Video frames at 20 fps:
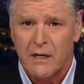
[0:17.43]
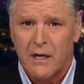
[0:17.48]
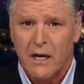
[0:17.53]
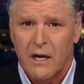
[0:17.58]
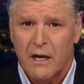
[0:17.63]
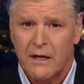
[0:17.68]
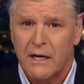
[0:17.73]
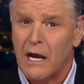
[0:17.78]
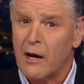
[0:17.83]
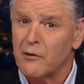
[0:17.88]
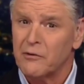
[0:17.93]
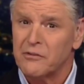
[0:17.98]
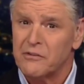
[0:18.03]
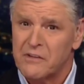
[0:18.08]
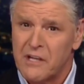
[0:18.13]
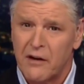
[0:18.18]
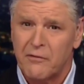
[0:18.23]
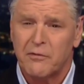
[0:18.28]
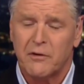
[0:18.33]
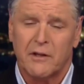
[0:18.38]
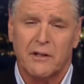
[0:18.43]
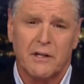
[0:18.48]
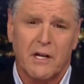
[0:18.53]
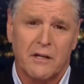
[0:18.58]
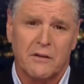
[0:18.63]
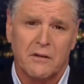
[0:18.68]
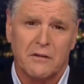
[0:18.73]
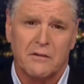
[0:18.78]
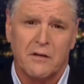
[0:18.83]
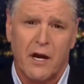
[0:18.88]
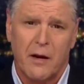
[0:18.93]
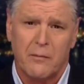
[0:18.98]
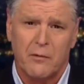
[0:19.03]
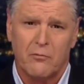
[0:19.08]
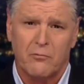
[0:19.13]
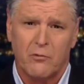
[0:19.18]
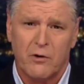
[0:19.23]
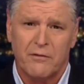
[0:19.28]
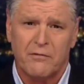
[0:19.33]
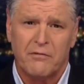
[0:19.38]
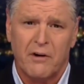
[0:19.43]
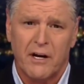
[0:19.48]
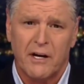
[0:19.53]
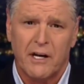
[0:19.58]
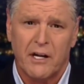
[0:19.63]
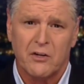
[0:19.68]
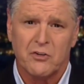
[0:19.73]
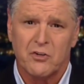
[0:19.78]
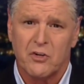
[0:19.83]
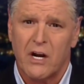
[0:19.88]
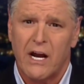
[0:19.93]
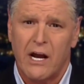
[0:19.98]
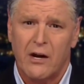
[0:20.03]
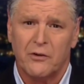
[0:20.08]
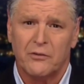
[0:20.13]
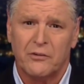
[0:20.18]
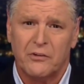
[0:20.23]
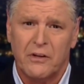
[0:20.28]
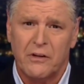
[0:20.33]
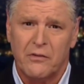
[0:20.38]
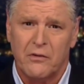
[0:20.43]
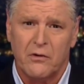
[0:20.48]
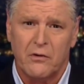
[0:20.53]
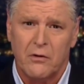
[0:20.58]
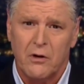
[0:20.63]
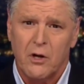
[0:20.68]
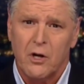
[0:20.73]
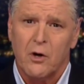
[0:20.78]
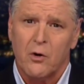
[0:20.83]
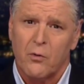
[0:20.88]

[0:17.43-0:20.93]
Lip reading: And now is definitely not the time to refinance your house either,